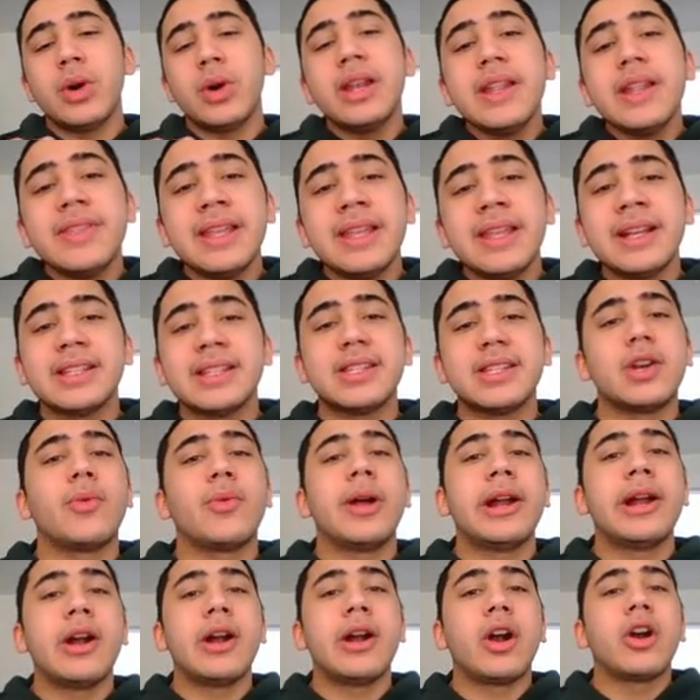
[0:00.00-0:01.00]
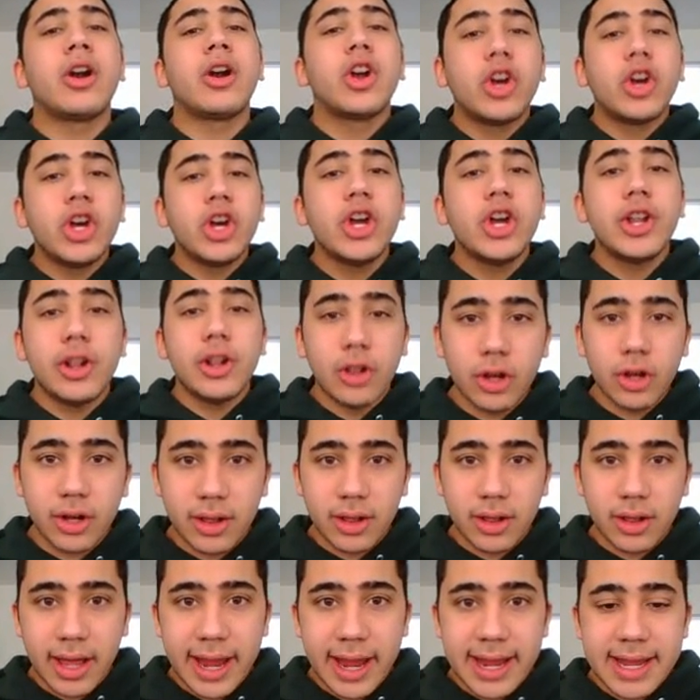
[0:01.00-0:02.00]
what it thinks the radar could
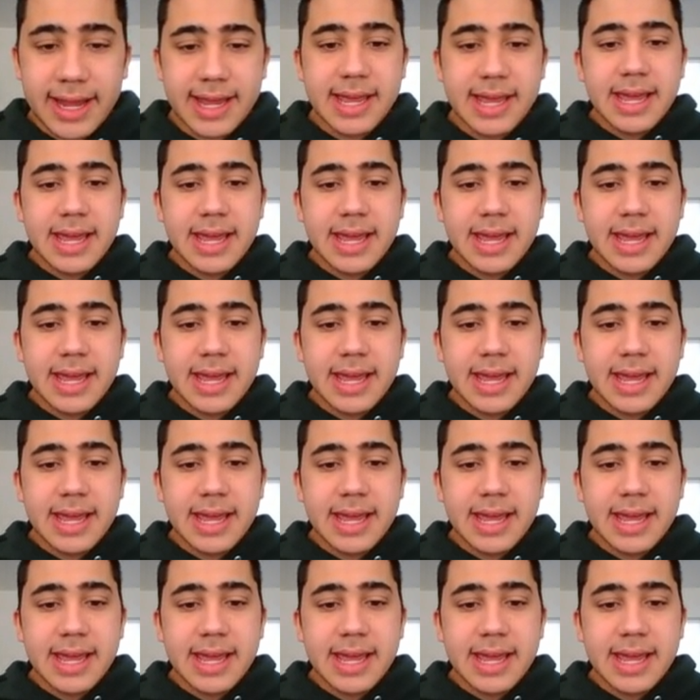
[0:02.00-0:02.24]
look like.